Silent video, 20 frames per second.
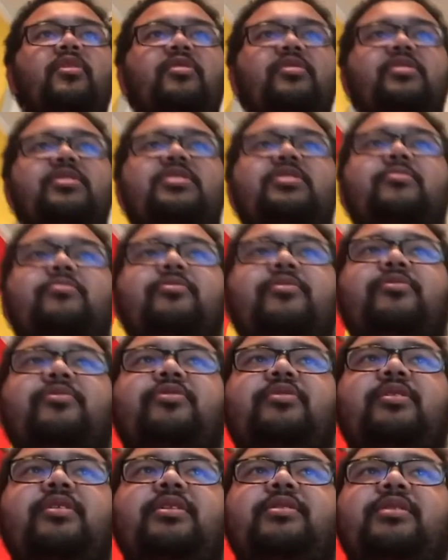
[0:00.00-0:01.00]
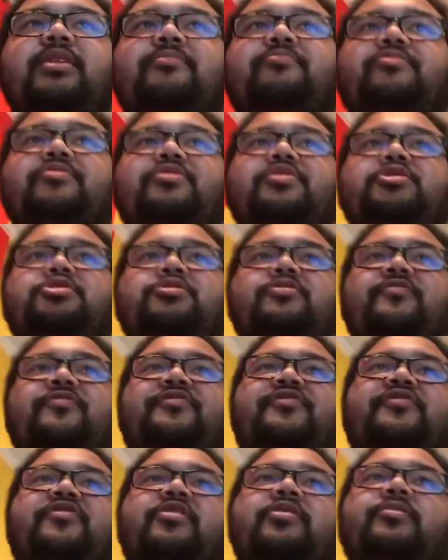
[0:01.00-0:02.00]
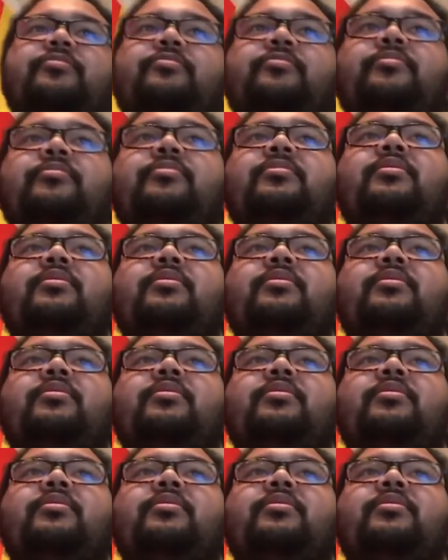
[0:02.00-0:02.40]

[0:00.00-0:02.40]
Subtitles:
He was in that position from